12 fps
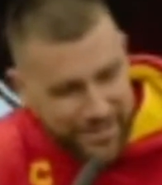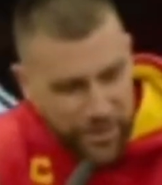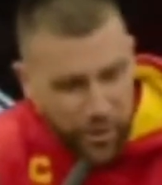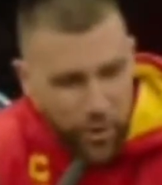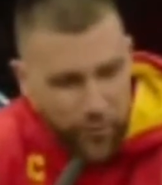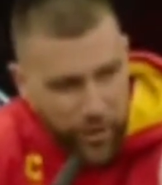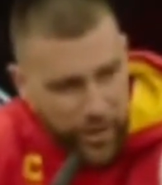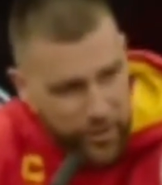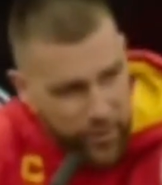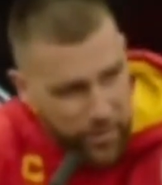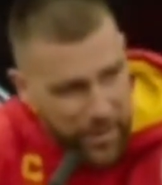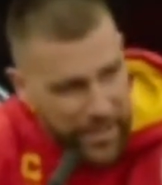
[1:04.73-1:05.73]
the over
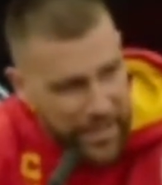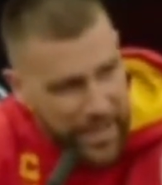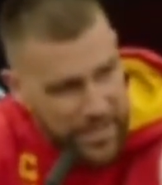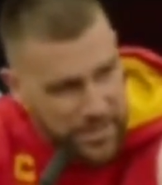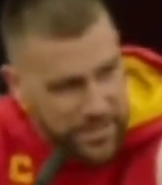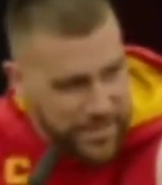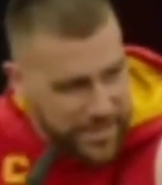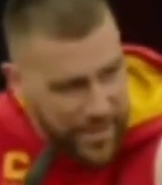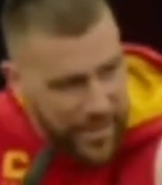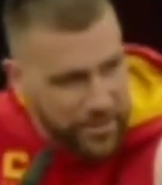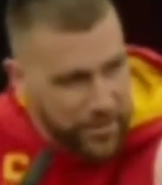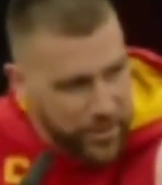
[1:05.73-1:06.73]
under on my catches
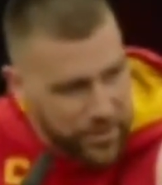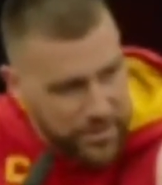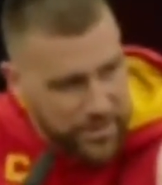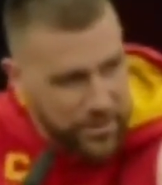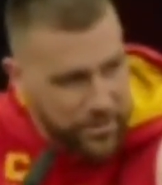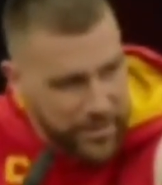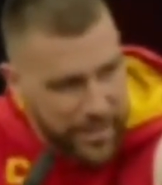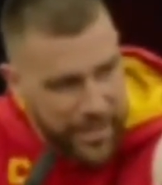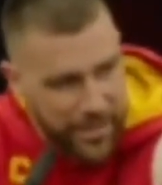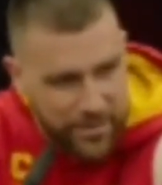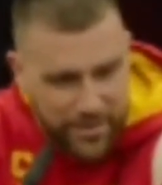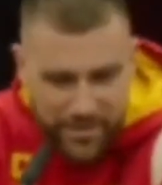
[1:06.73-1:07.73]
kind of goes up and
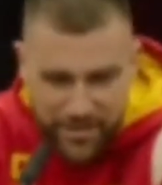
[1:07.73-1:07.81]
down.